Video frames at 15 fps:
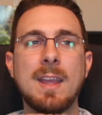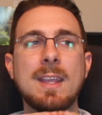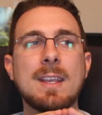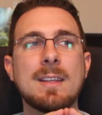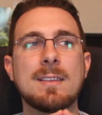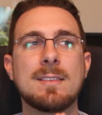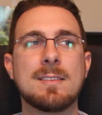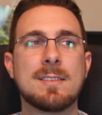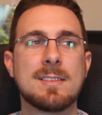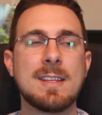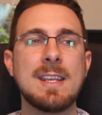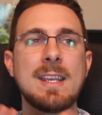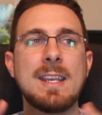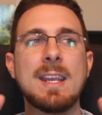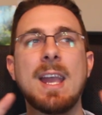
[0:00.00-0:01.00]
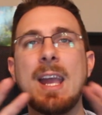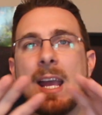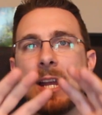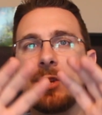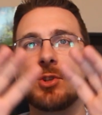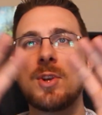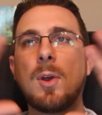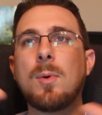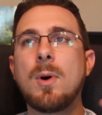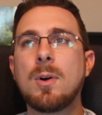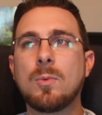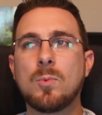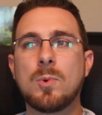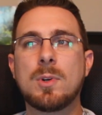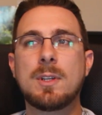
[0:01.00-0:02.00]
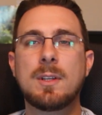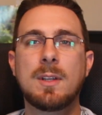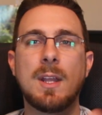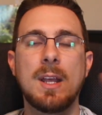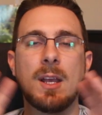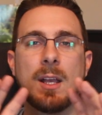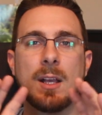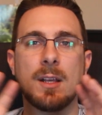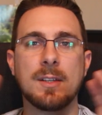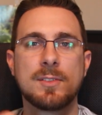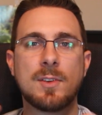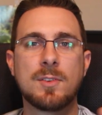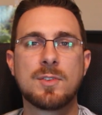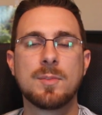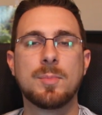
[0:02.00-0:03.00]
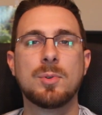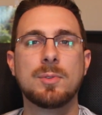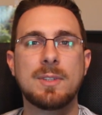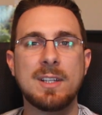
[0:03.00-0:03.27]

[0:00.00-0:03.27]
they can see and show on one searchable